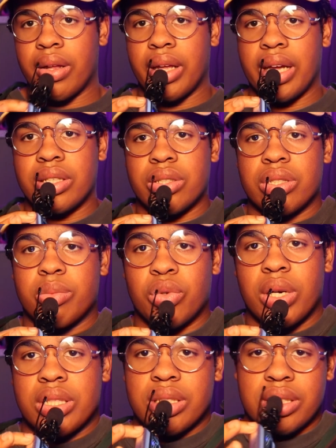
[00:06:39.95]
I'll answer some
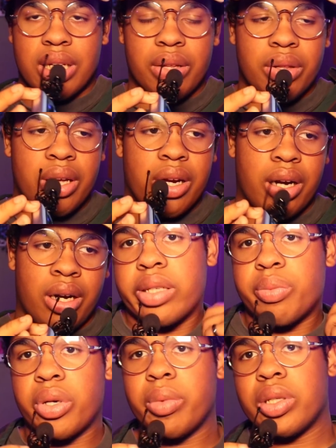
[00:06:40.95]
questions down there.
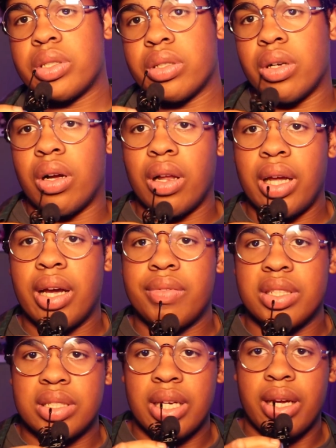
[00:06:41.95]
That's pretty much all I have
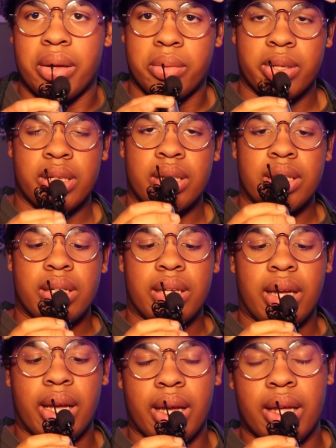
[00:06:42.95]
to say.
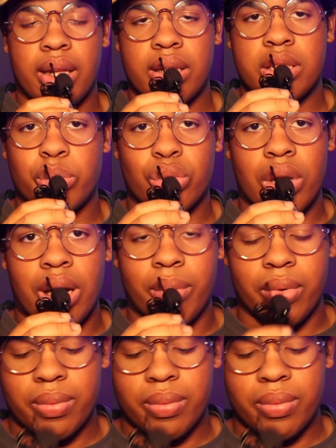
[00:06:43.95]
And subscribe.